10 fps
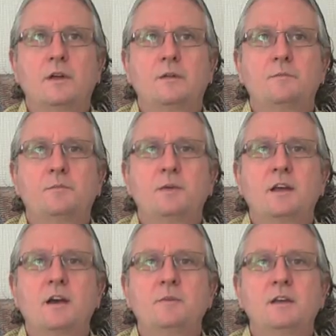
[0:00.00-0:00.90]
it's
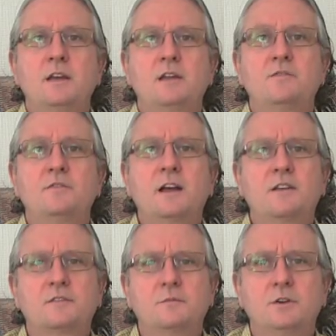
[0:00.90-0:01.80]
becoming
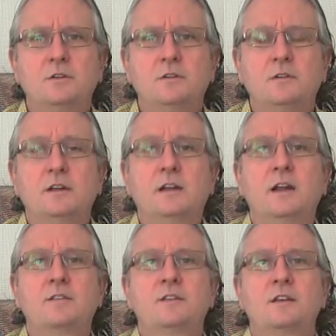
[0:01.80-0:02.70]
inflexible. And
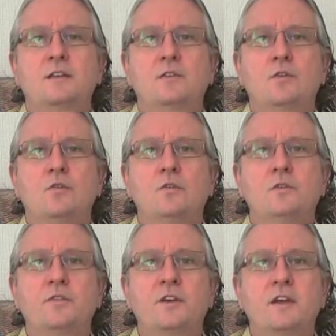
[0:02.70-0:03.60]
I think the whole
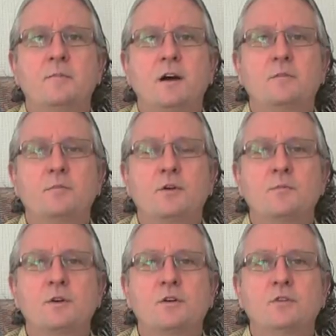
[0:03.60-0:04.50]
thing about
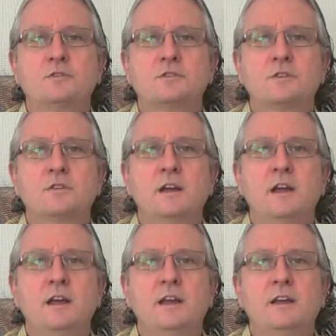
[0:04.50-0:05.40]
permaculture
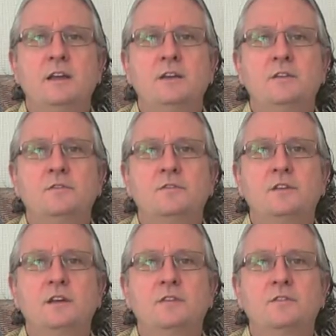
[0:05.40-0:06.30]

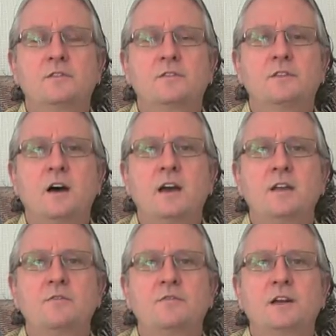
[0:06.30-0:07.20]
is its
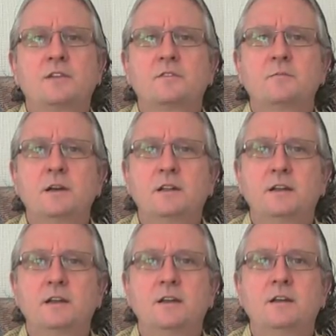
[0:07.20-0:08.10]
design
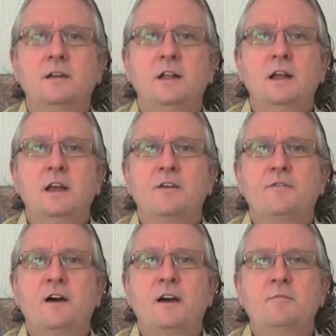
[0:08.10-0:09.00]
flexibility.
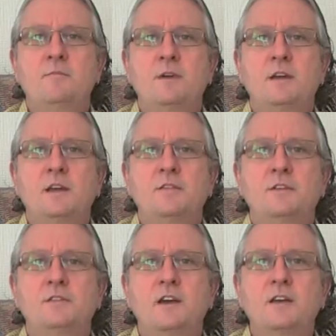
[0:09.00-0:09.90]
If I'm in
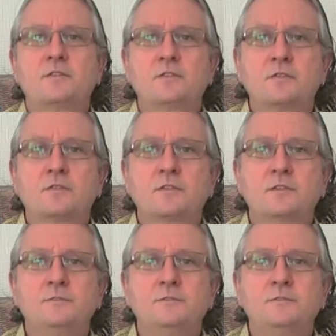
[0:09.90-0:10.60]
the desert,